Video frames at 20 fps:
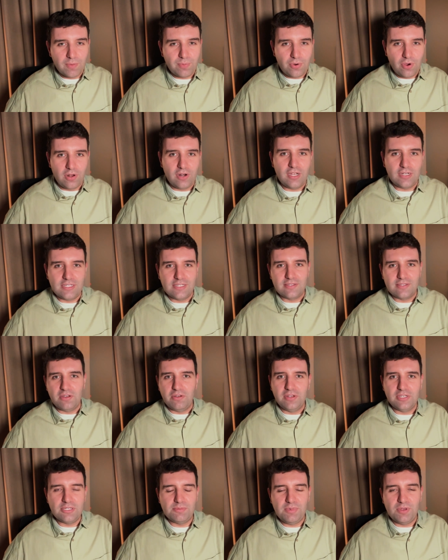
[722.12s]
product is
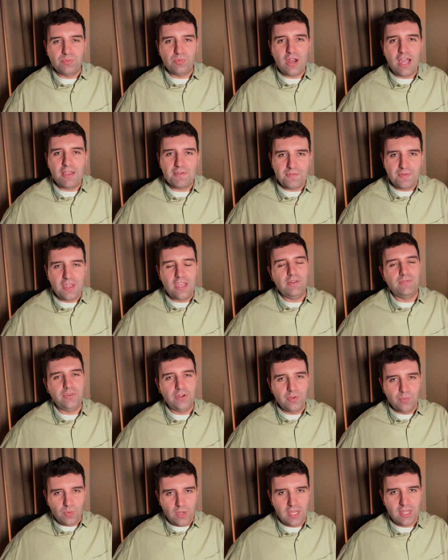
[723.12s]
going to be right for
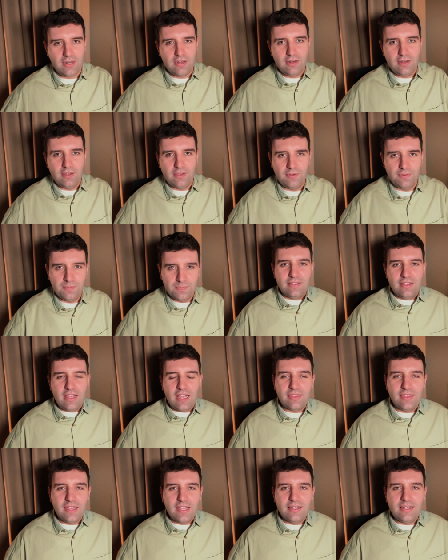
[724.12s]
everyone.
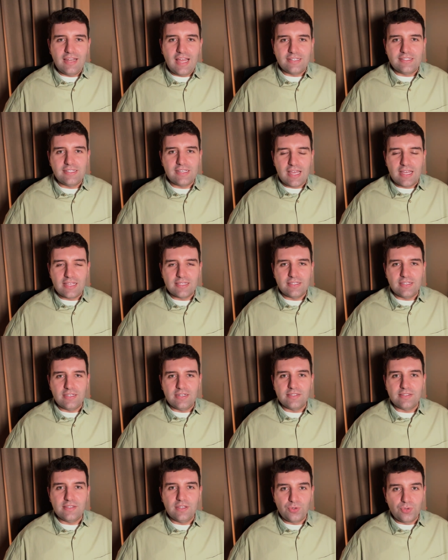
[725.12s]
I think lactic
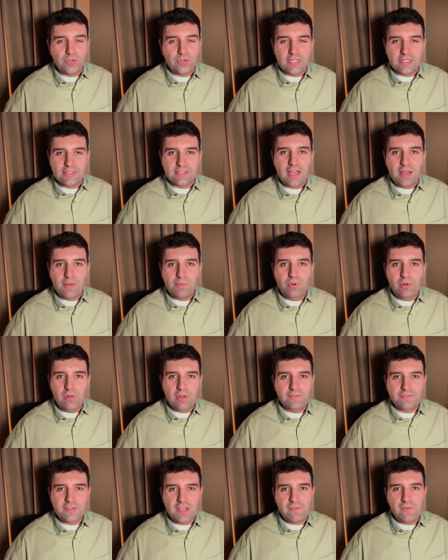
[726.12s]
acid is a good
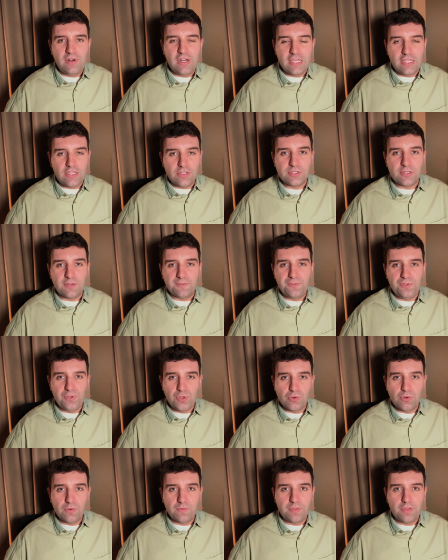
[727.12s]
example. I've definitely used a
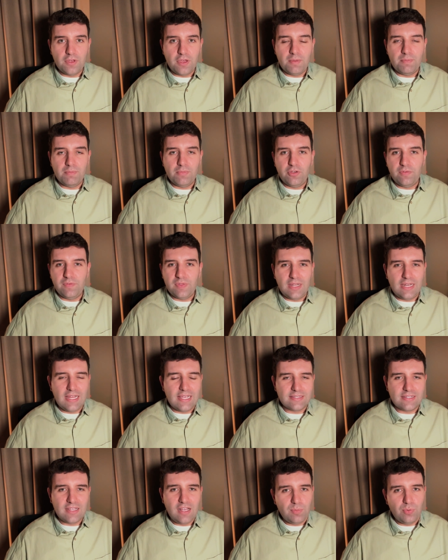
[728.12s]
few of them over the
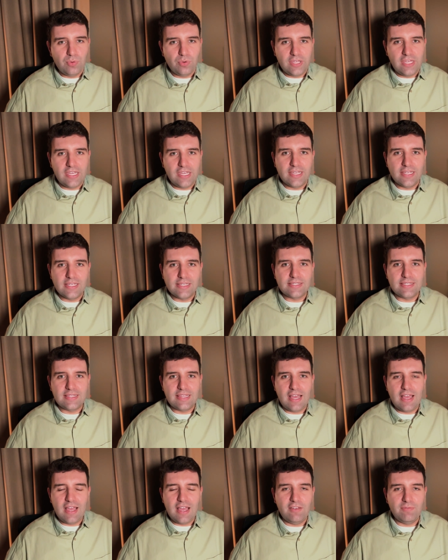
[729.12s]
last couple years
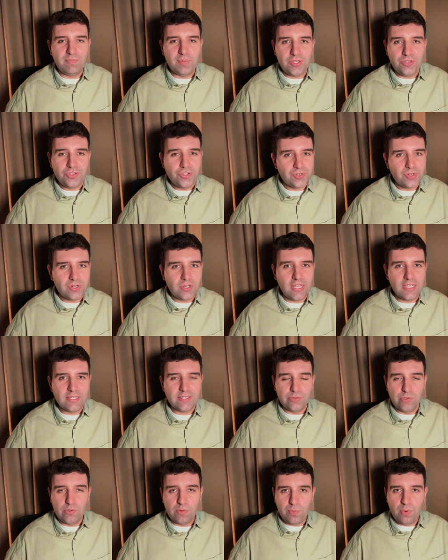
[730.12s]
that have been
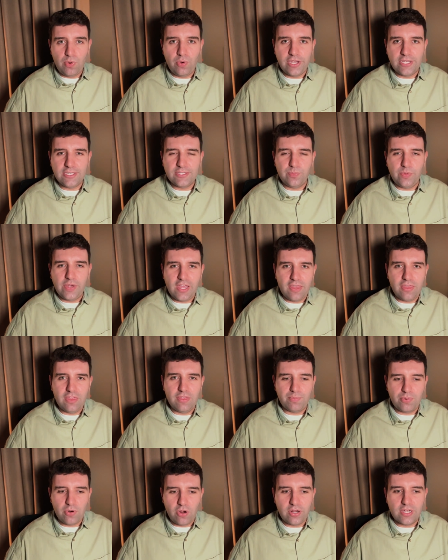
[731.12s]
neutralized to a point where
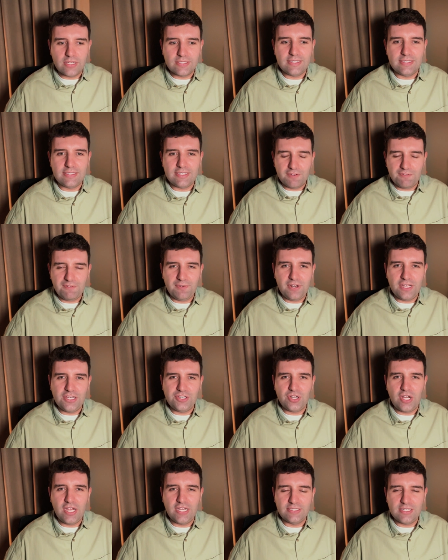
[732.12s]
the products are definitely
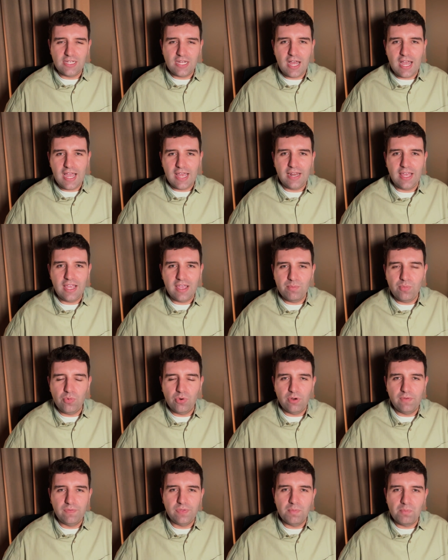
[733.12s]
trying to highlight
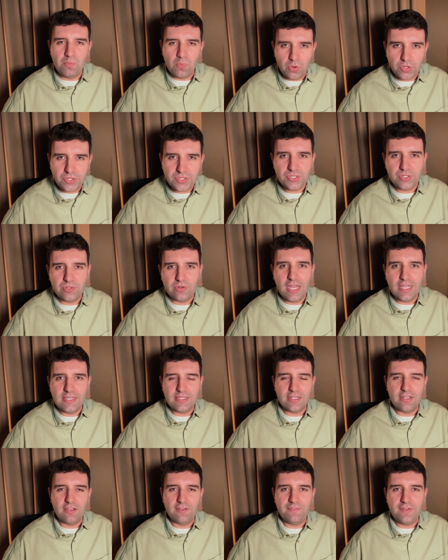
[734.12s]
more of the
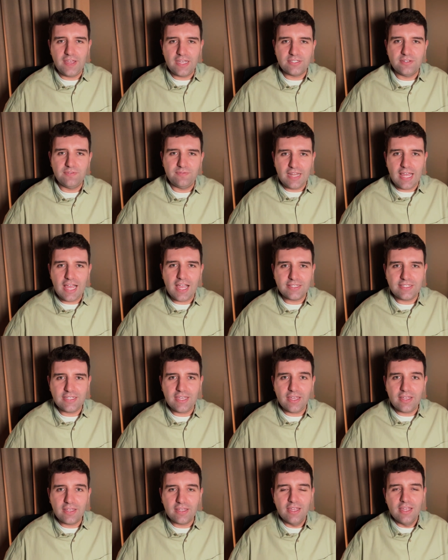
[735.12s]
moisturizing effect of
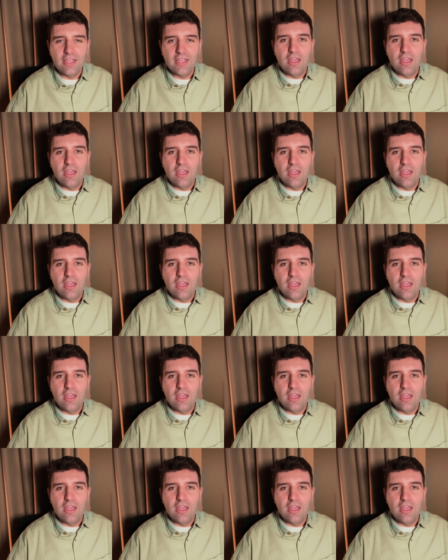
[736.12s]
lactic,